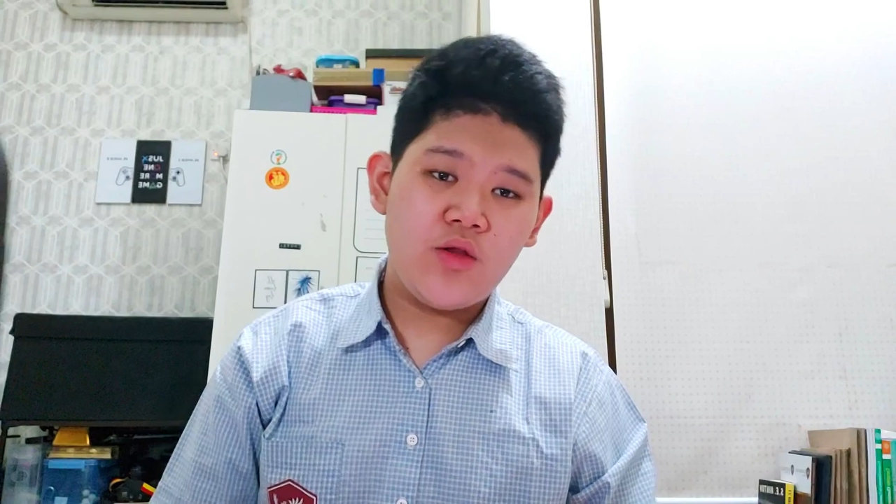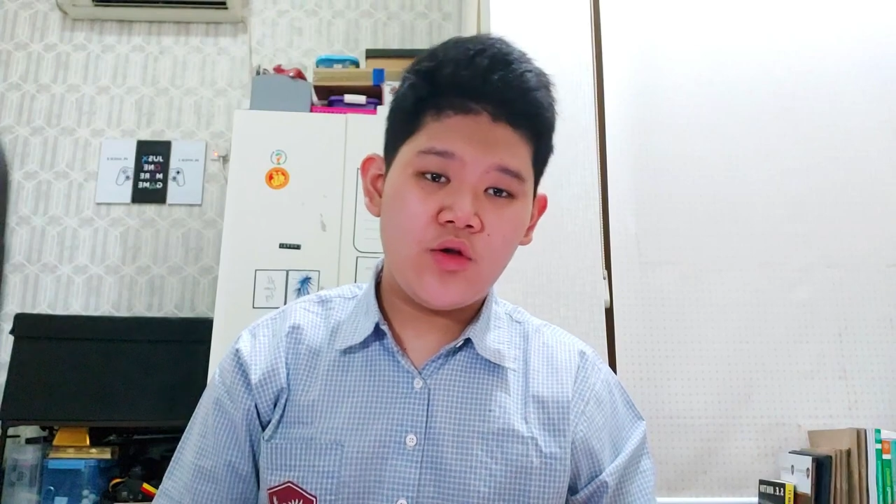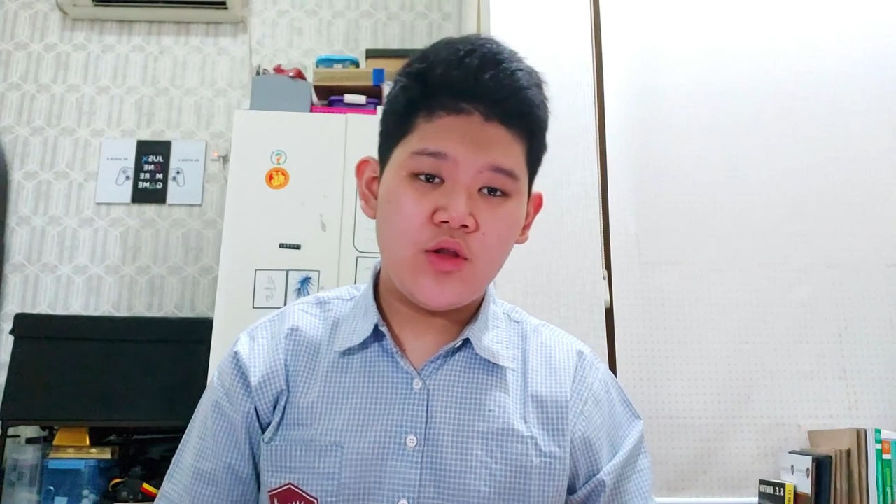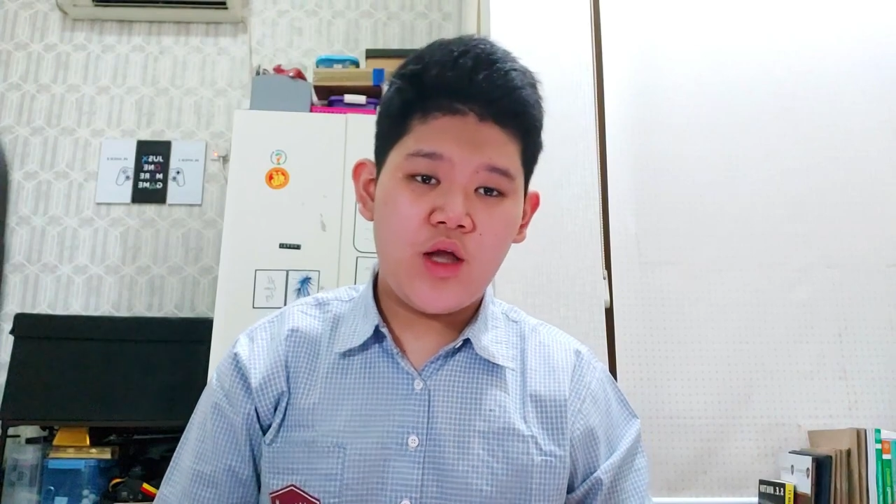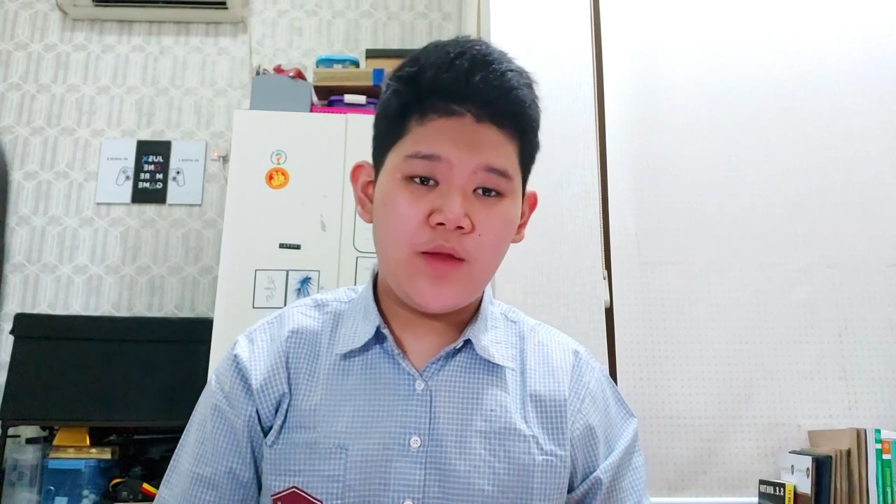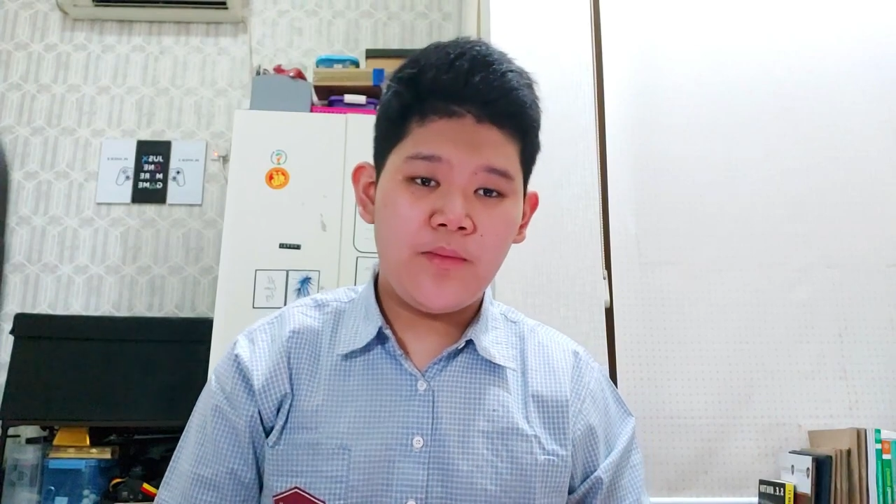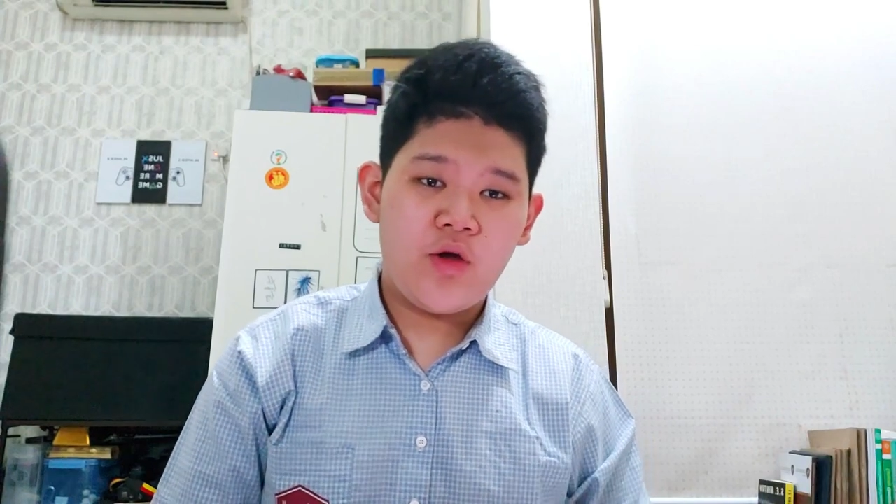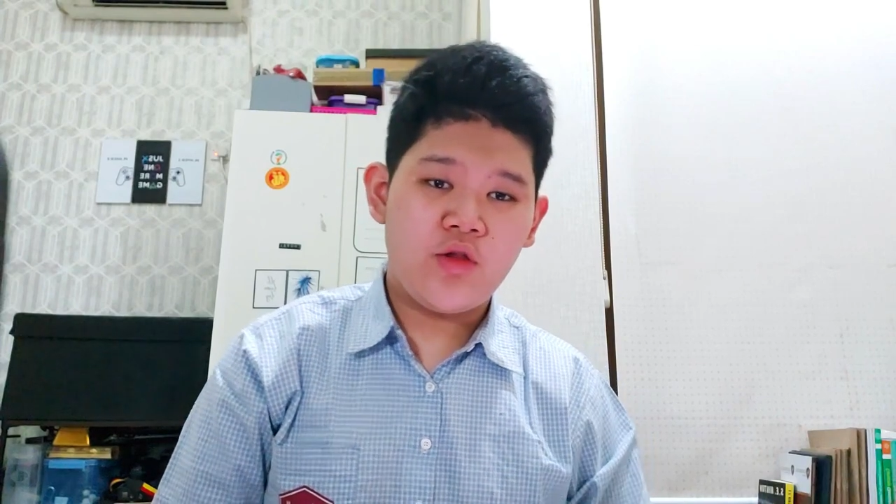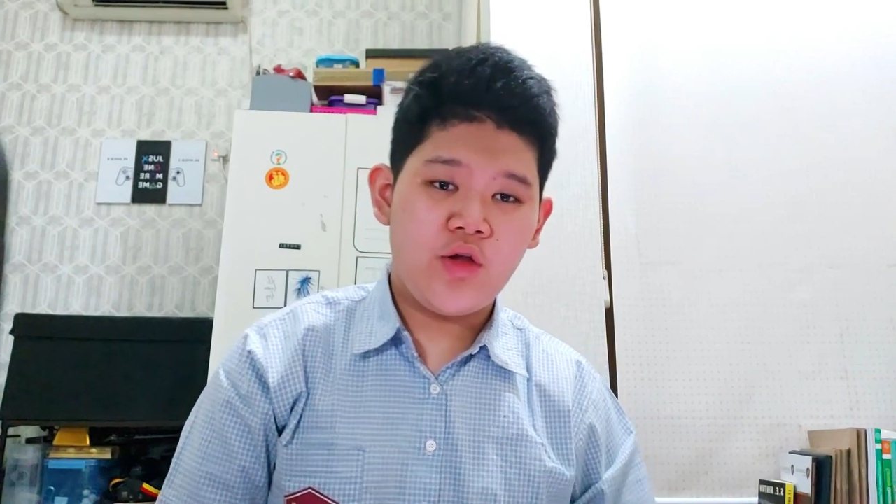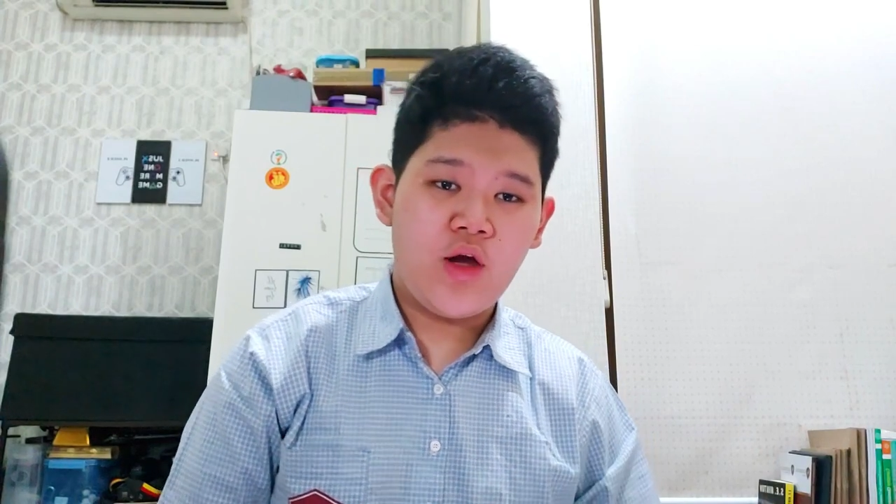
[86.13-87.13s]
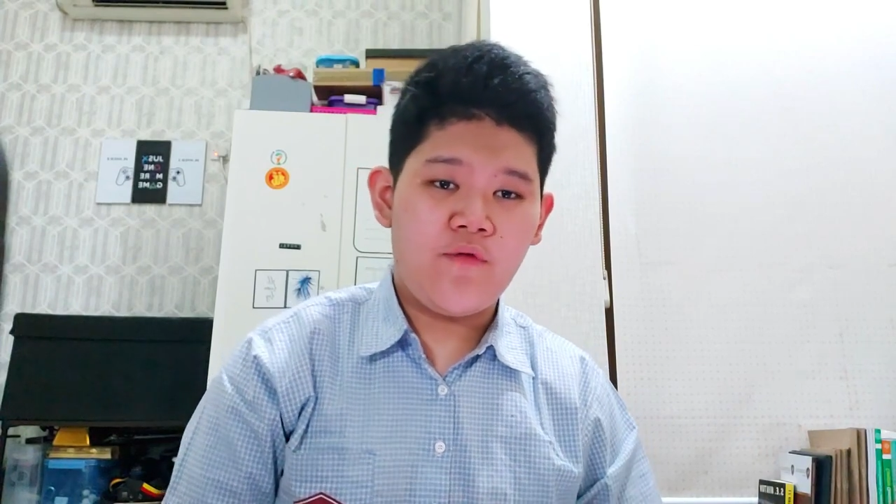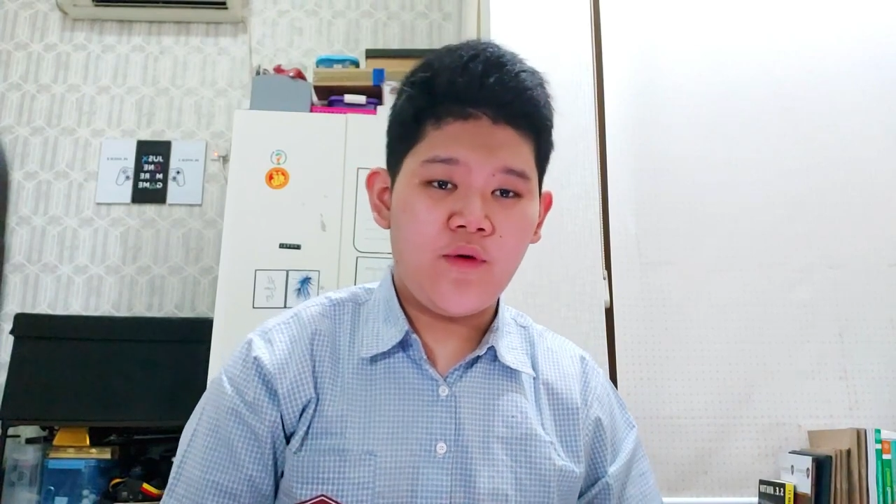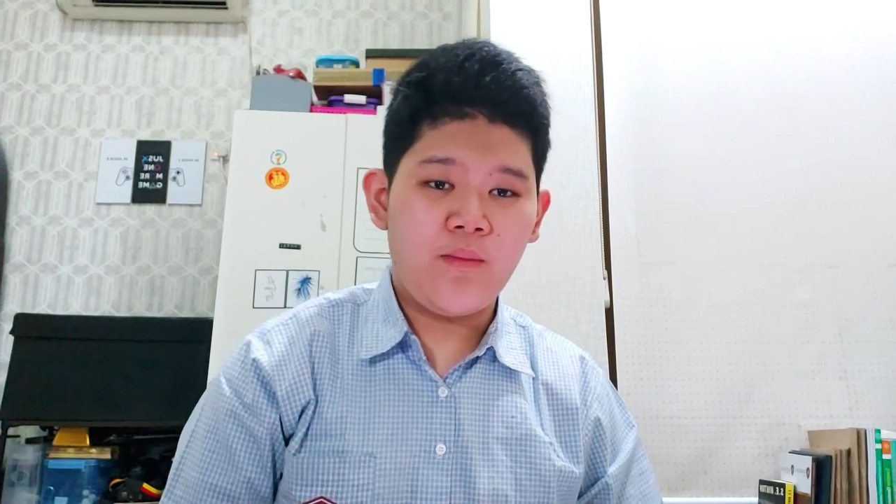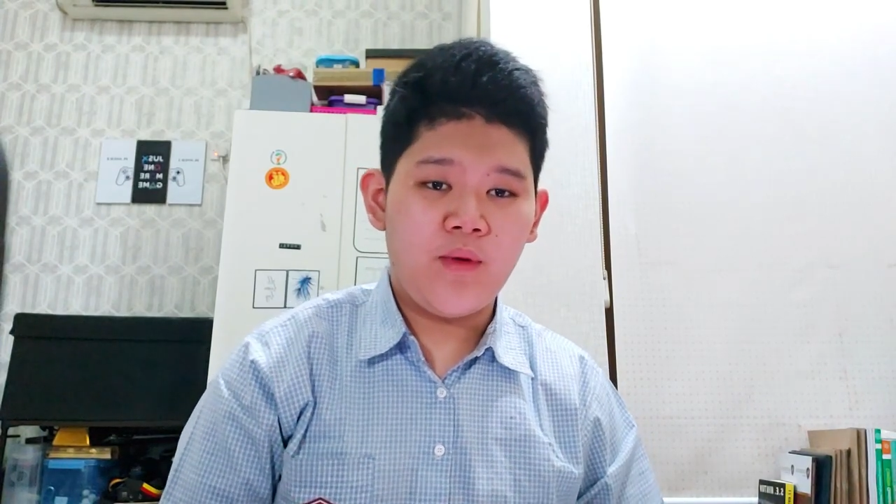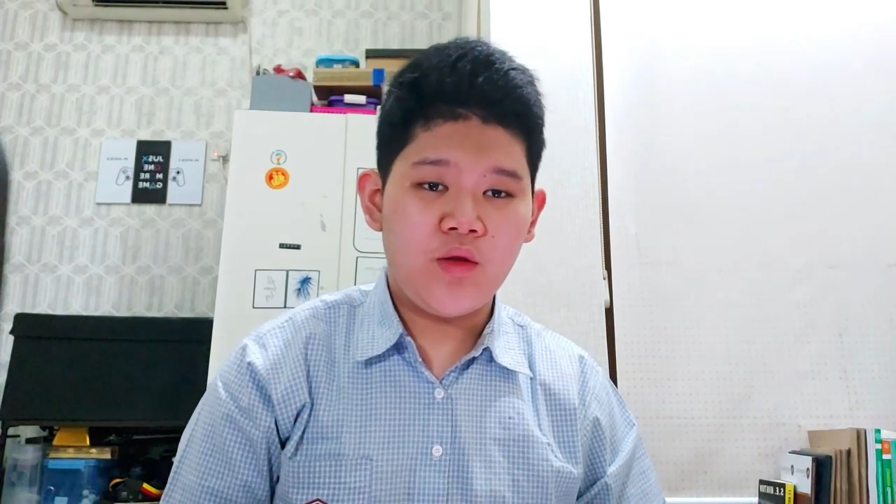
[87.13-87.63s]
made online because the
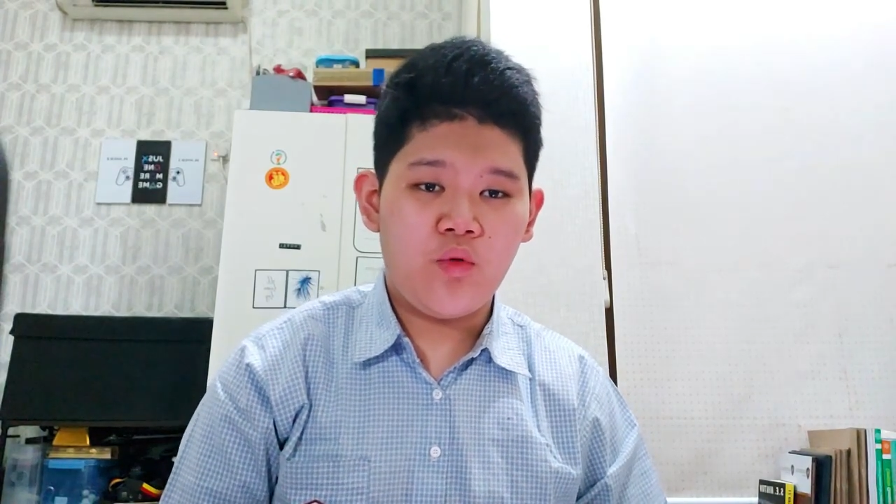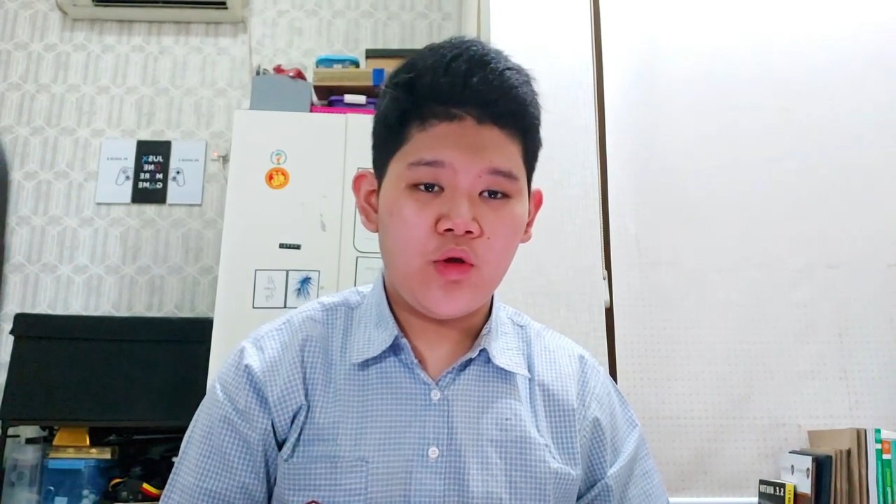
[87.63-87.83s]
government